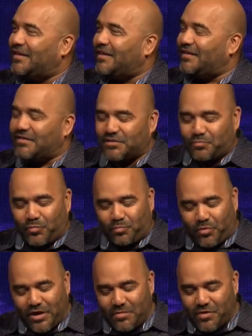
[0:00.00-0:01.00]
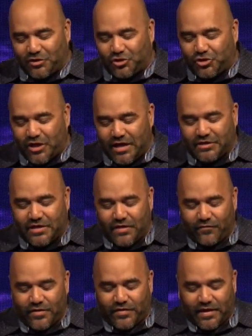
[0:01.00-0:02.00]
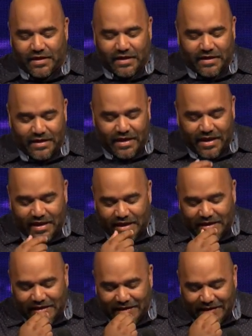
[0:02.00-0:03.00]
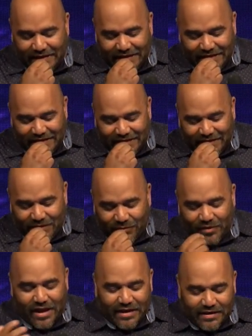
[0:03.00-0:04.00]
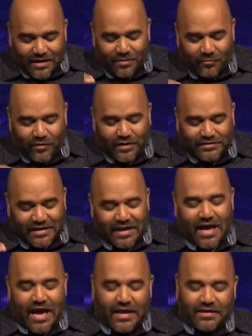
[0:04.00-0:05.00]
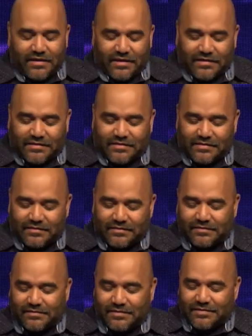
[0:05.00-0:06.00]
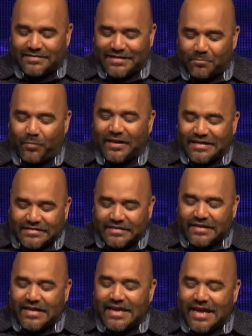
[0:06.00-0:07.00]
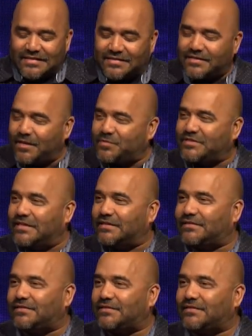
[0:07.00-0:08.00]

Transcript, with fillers: He just pretty much changed everything. And, and what I come with tonight is simplicity and substance.